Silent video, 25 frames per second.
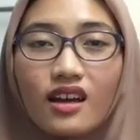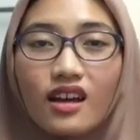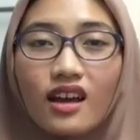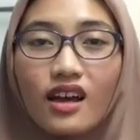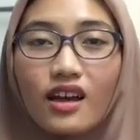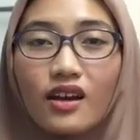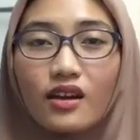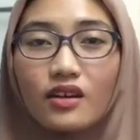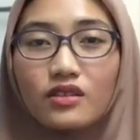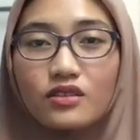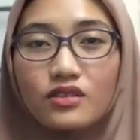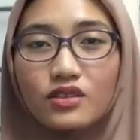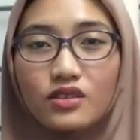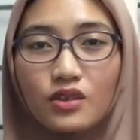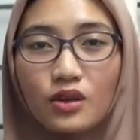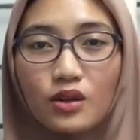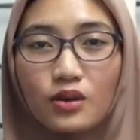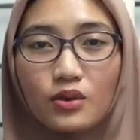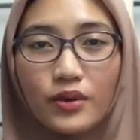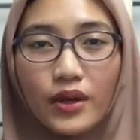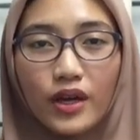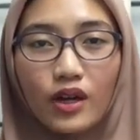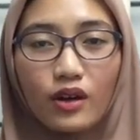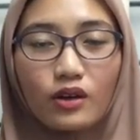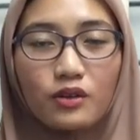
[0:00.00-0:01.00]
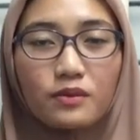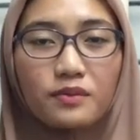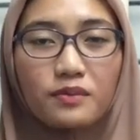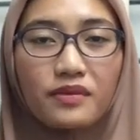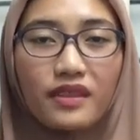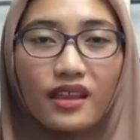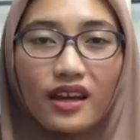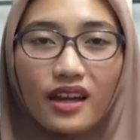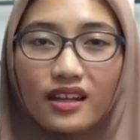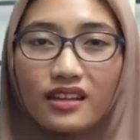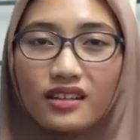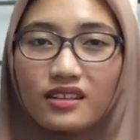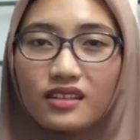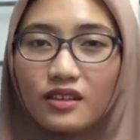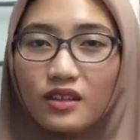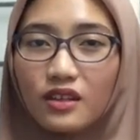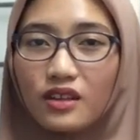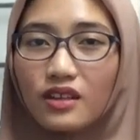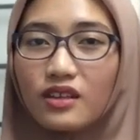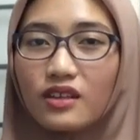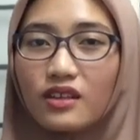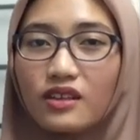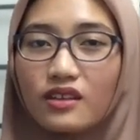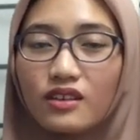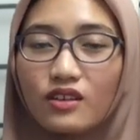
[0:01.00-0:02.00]
And also, we hope that
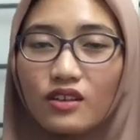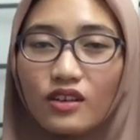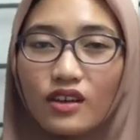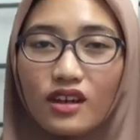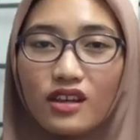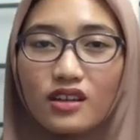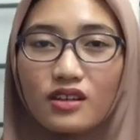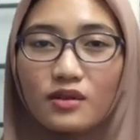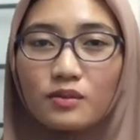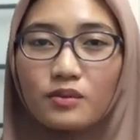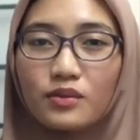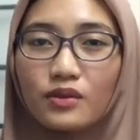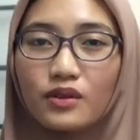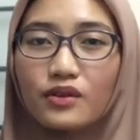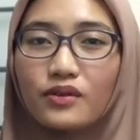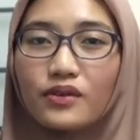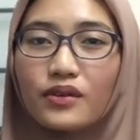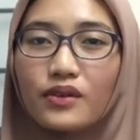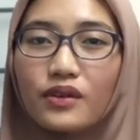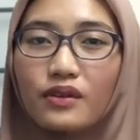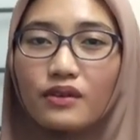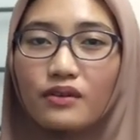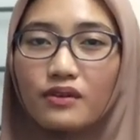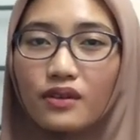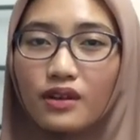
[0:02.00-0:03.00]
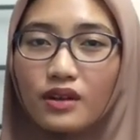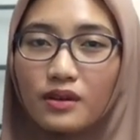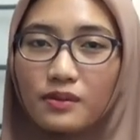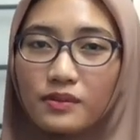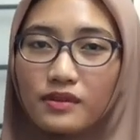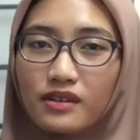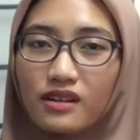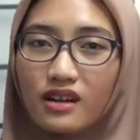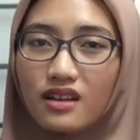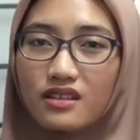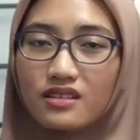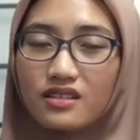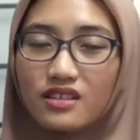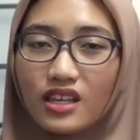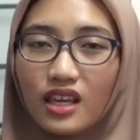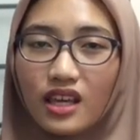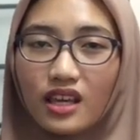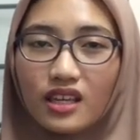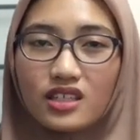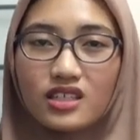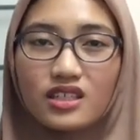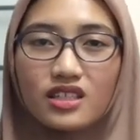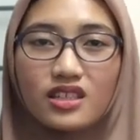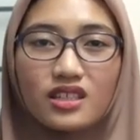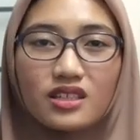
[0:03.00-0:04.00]
you can improve your R
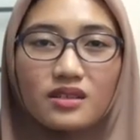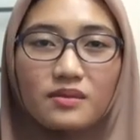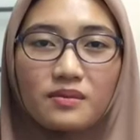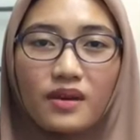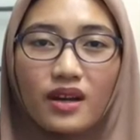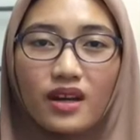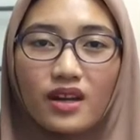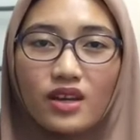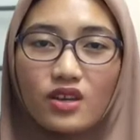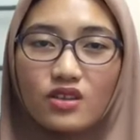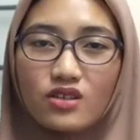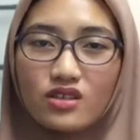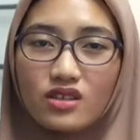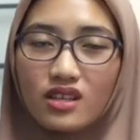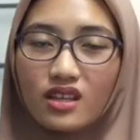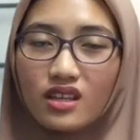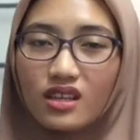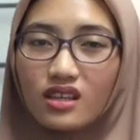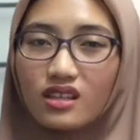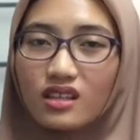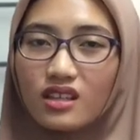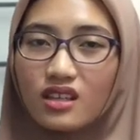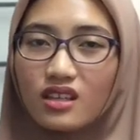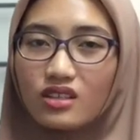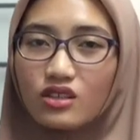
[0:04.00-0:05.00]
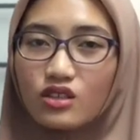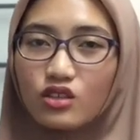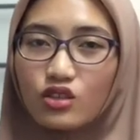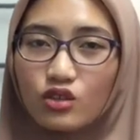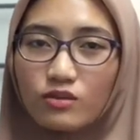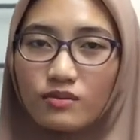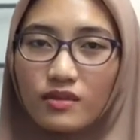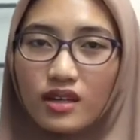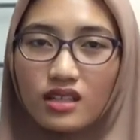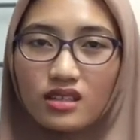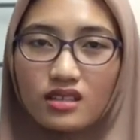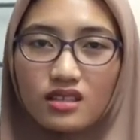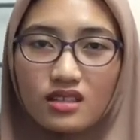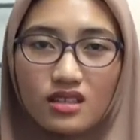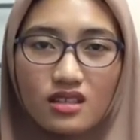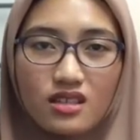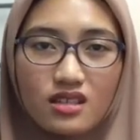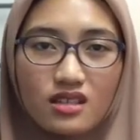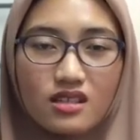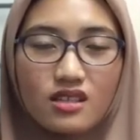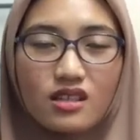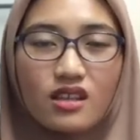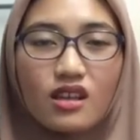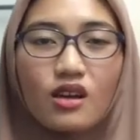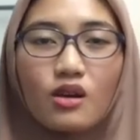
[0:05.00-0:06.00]
pronunciation by using the two
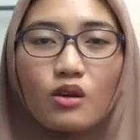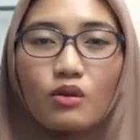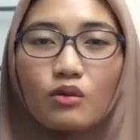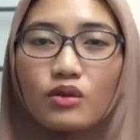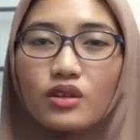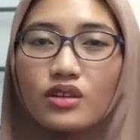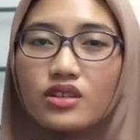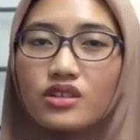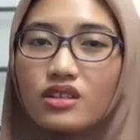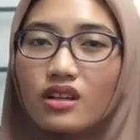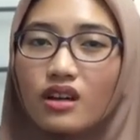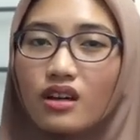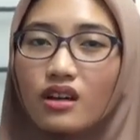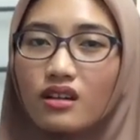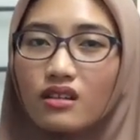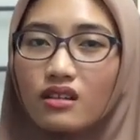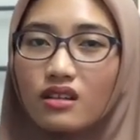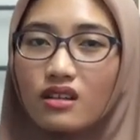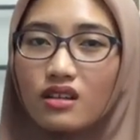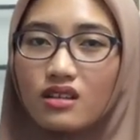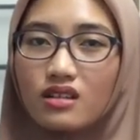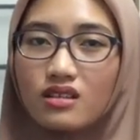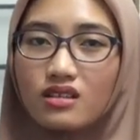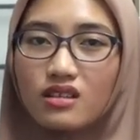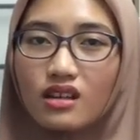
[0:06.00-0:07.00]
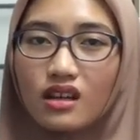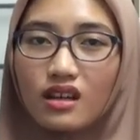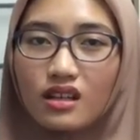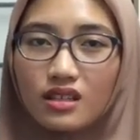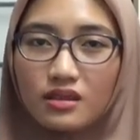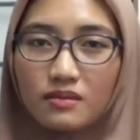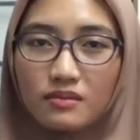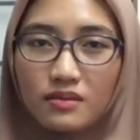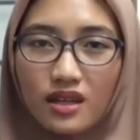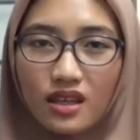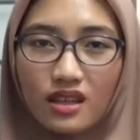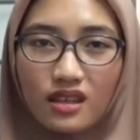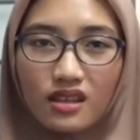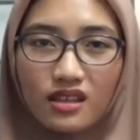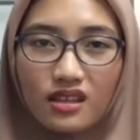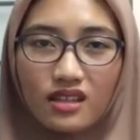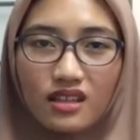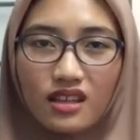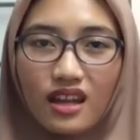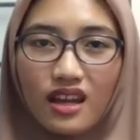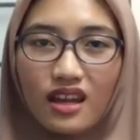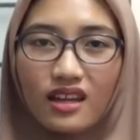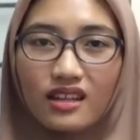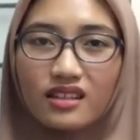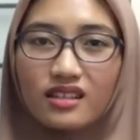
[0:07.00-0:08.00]
methods, which are the solid method
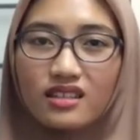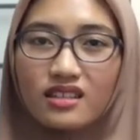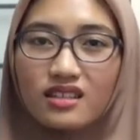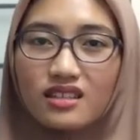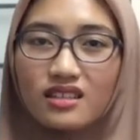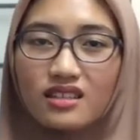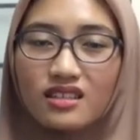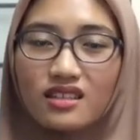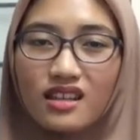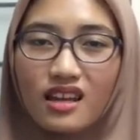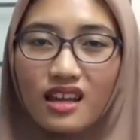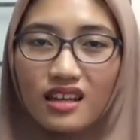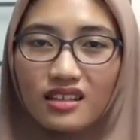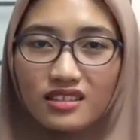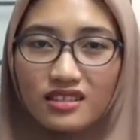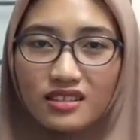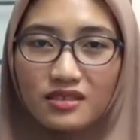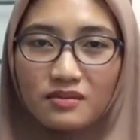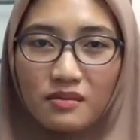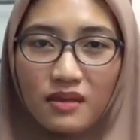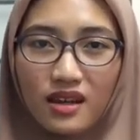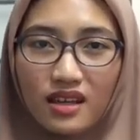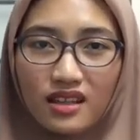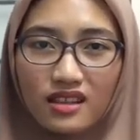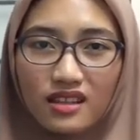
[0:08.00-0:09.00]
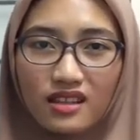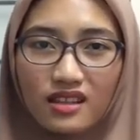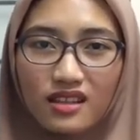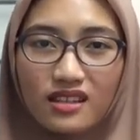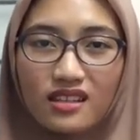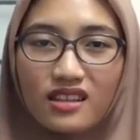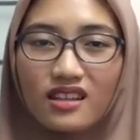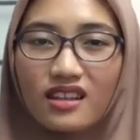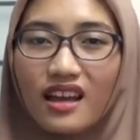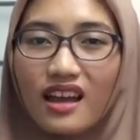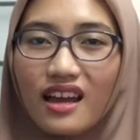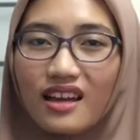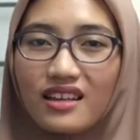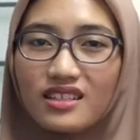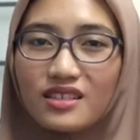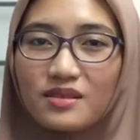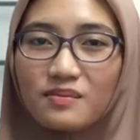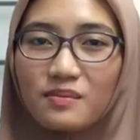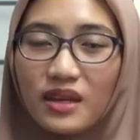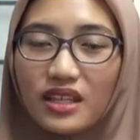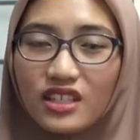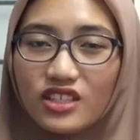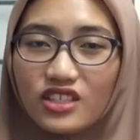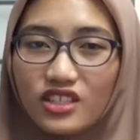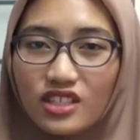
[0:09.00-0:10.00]
and the dashed method, as
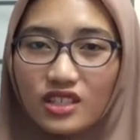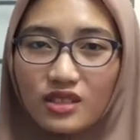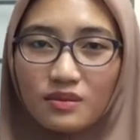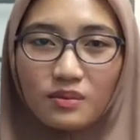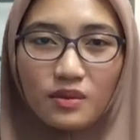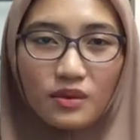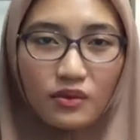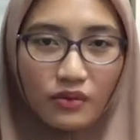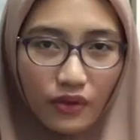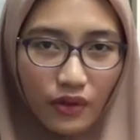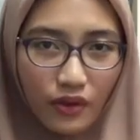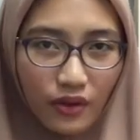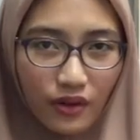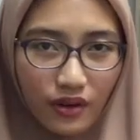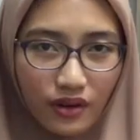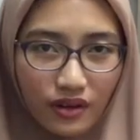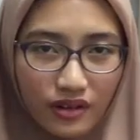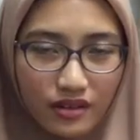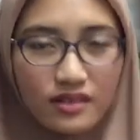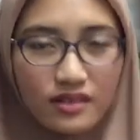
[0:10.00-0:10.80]
mentioned before.